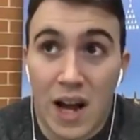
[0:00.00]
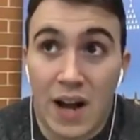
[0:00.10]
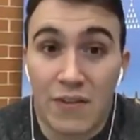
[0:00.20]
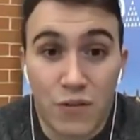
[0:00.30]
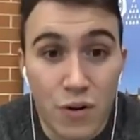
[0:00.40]

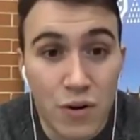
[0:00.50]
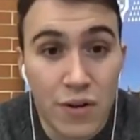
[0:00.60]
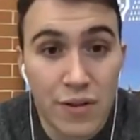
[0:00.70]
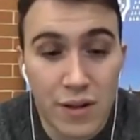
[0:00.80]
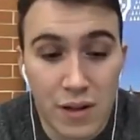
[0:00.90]
a
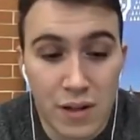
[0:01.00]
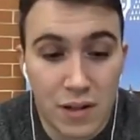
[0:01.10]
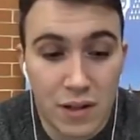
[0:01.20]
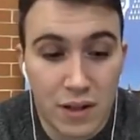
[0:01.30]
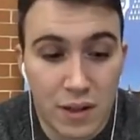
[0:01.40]
fourth
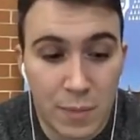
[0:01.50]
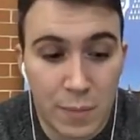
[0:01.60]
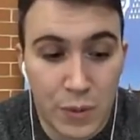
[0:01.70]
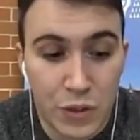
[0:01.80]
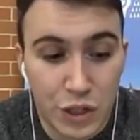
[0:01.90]

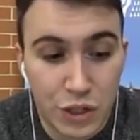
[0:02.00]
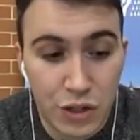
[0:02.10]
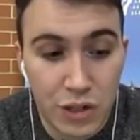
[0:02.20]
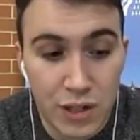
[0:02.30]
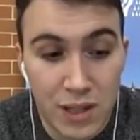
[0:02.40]

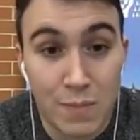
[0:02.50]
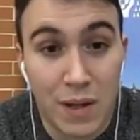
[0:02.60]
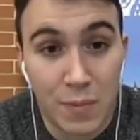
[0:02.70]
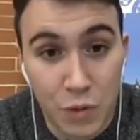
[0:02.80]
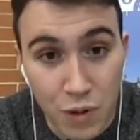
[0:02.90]
position in the
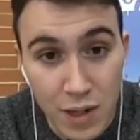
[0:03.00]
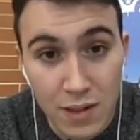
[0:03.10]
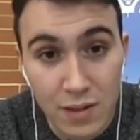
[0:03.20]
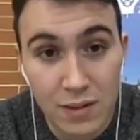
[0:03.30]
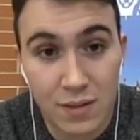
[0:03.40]
map track